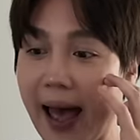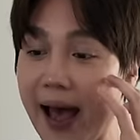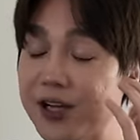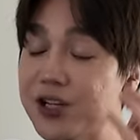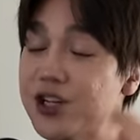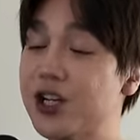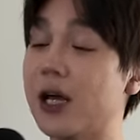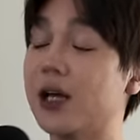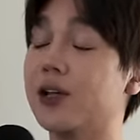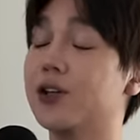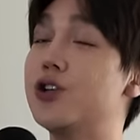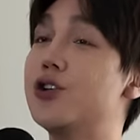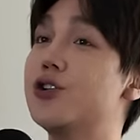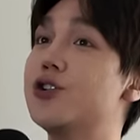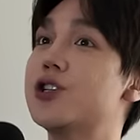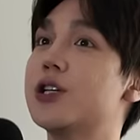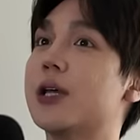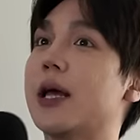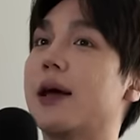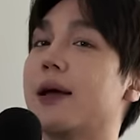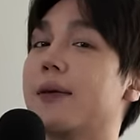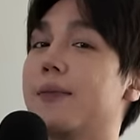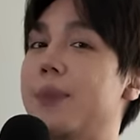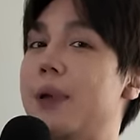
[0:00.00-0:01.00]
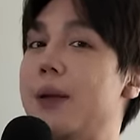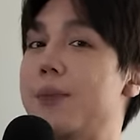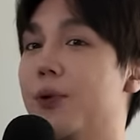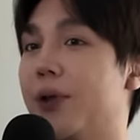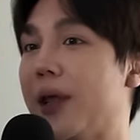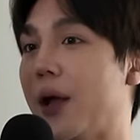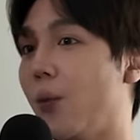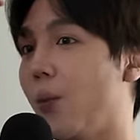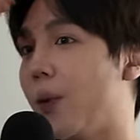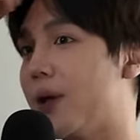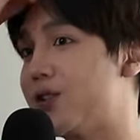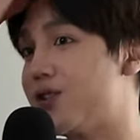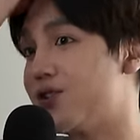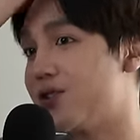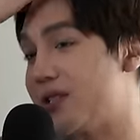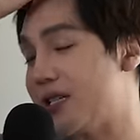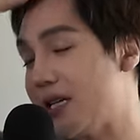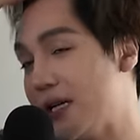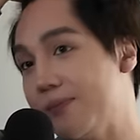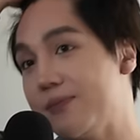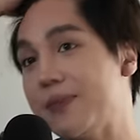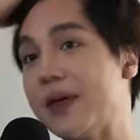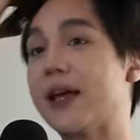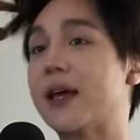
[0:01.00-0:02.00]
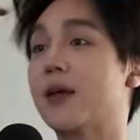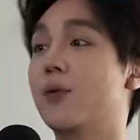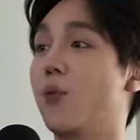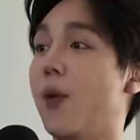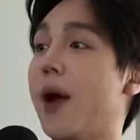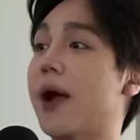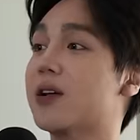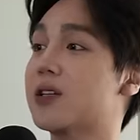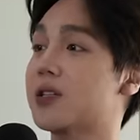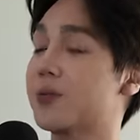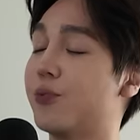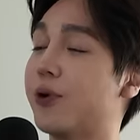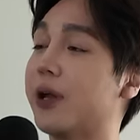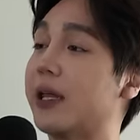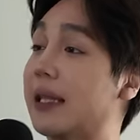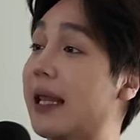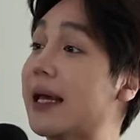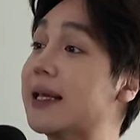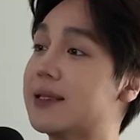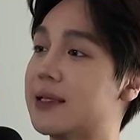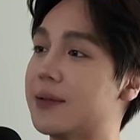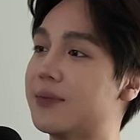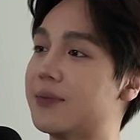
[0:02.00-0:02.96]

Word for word: actually, i usually uh, people that are winter deep they can wear spring light